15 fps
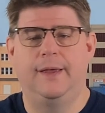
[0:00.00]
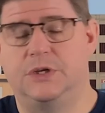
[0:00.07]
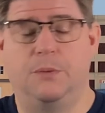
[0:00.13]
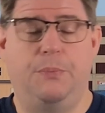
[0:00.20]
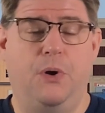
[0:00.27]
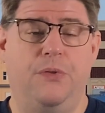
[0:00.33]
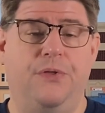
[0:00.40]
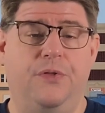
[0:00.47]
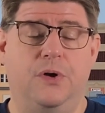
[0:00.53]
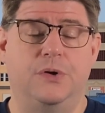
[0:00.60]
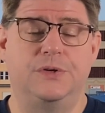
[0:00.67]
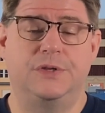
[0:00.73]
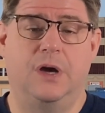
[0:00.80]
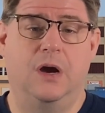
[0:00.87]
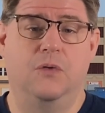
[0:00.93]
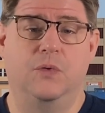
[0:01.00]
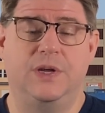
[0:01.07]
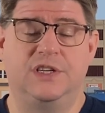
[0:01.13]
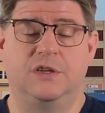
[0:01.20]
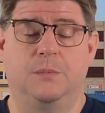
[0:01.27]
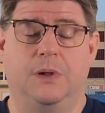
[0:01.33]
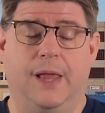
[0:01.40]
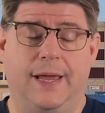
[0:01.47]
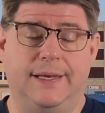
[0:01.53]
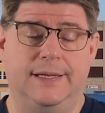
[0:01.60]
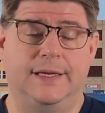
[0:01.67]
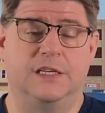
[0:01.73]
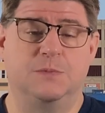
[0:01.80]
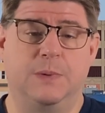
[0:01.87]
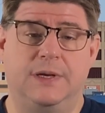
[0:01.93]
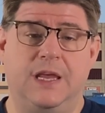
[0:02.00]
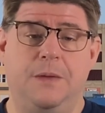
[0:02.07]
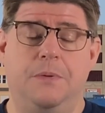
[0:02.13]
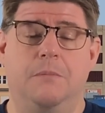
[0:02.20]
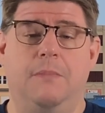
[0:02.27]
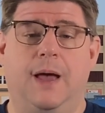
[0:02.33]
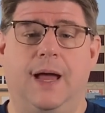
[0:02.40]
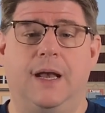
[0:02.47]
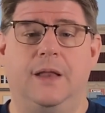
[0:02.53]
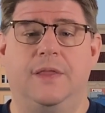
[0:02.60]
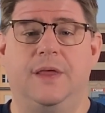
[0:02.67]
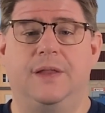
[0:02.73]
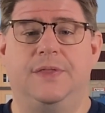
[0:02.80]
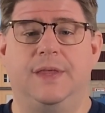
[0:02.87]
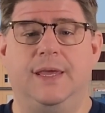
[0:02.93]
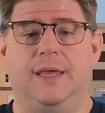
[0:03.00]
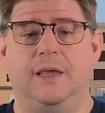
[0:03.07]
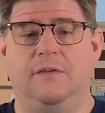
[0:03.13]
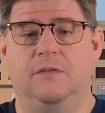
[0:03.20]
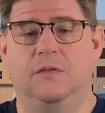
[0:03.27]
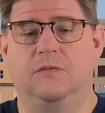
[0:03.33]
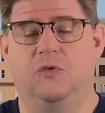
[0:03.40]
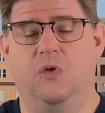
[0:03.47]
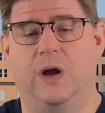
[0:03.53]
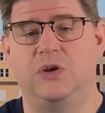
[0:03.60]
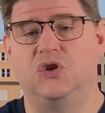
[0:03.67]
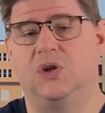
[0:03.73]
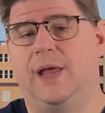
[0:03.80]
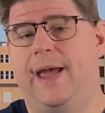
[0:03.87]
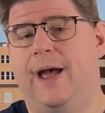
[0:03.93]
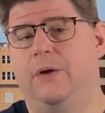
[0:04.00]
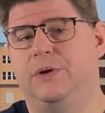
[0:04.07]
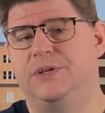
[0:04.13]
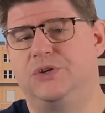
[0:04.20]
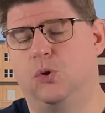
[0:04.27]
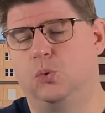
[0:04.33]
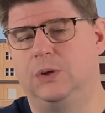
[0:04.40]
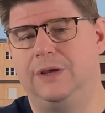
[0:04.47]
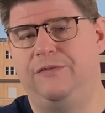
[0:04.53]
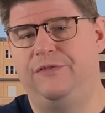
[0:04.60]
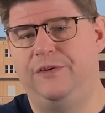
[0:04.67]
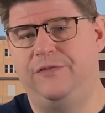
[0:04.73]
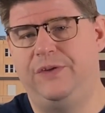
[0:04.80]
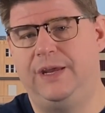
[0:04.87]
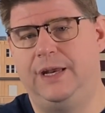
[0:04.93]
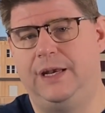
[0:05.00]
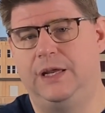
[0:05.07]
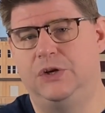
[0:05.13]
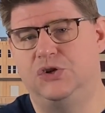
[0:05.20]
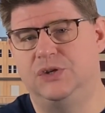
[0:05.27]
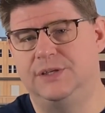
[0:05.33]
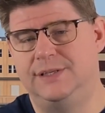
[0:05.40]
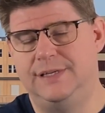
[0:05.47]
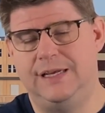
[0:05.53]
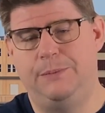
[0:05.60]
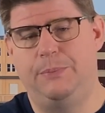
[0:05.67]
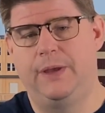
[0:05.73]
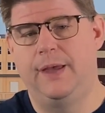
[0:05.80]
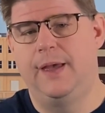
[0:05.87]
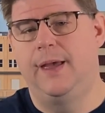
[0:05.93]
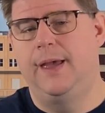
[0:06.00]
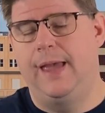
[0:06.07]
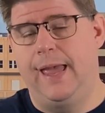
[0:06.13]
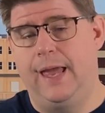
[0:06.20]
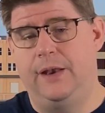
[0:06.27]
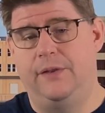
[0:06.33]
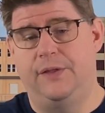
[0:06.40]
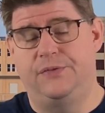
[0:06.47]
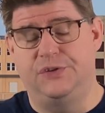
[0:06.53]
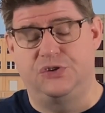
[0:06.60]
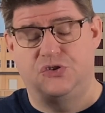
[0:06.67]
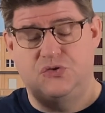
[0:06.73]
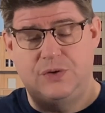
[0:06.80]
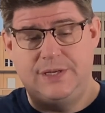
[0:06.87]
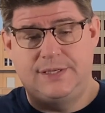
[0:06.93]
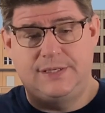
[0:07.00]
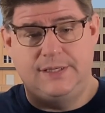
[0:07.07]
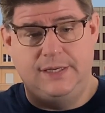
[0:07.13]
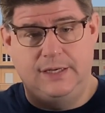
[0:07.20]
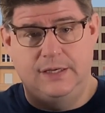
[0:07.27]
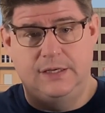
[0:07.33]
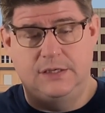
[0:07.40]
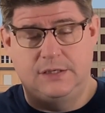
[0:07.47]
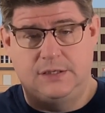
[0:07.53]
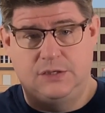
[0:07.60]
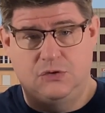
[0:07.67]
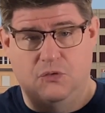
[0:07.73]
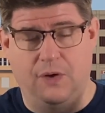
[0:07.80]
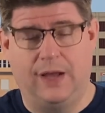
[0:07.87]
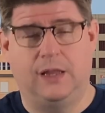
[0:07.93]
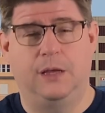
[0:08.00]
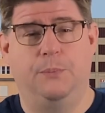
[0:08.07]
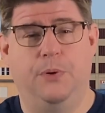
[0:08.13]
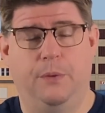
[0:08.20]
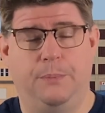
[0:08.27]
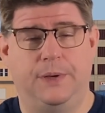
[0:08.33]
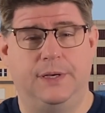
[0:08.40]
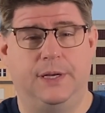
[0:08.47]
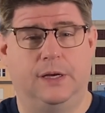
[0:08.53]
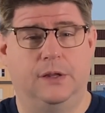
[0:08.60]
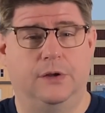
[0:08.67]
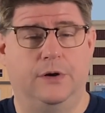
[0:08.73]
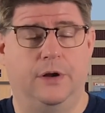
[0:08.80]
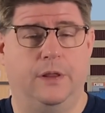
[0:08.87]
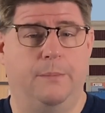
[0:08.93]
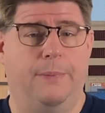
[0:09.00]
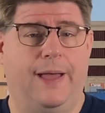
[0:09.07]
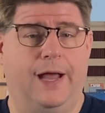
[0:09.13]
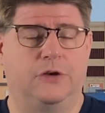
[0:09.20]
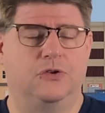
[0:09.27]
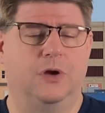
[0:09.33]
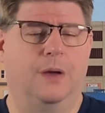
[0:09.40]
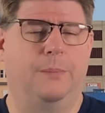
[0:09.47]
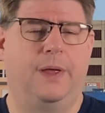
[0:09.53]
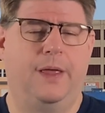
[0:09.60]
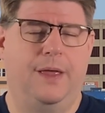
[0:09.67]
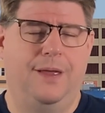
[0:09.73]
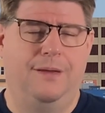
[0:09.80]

So both of those are reasonable ideas, but keep in mind that the grunge layout is only 15 inches deep and that the street scene is directly perpendicular to the backdrop.